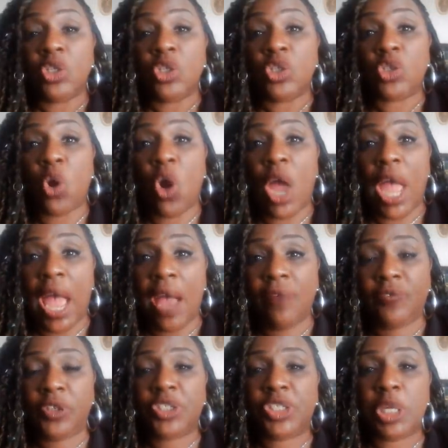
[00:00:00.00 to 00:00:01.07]
So
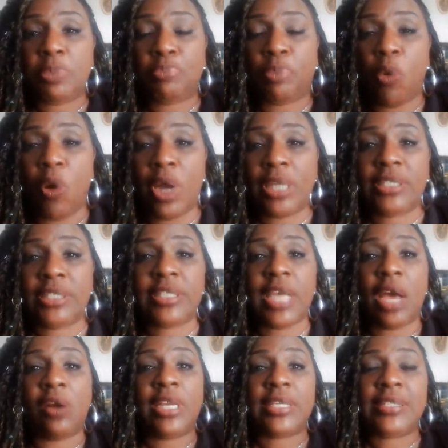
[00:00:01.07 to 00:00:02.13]
after she points
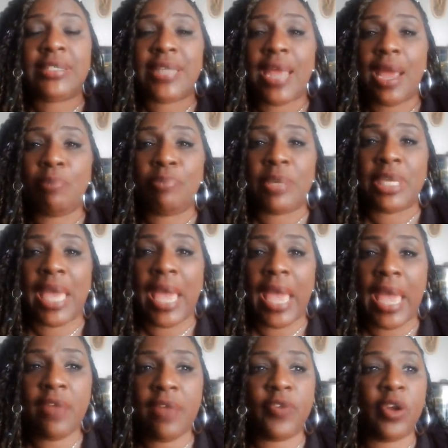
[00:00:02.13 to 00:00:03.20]
out his damn
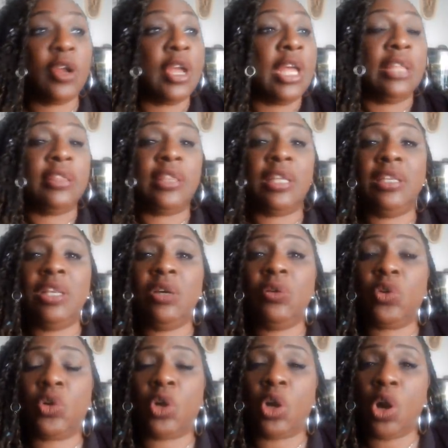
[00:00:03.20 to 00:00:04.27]
behavior, the little
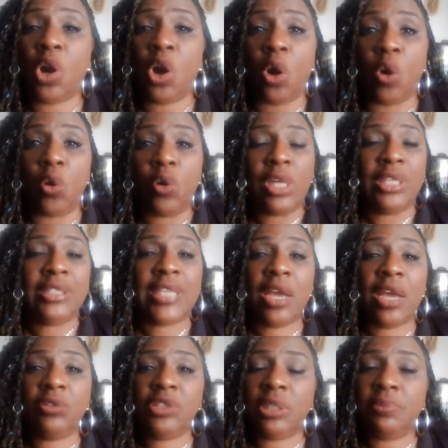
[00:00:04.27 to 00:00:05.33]
girl
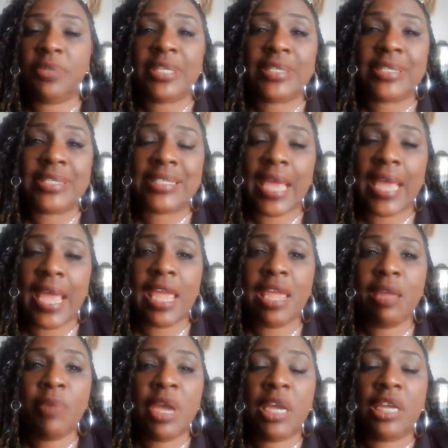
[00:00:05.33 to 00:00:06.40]
tells him the
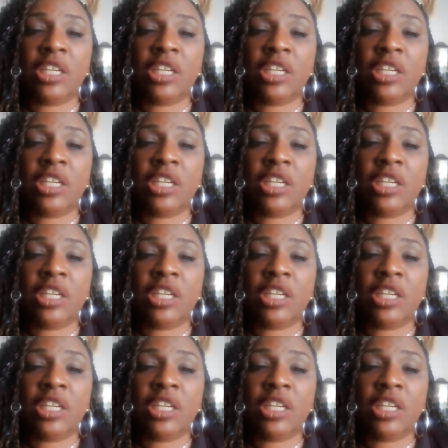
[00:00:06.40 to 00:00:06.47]
same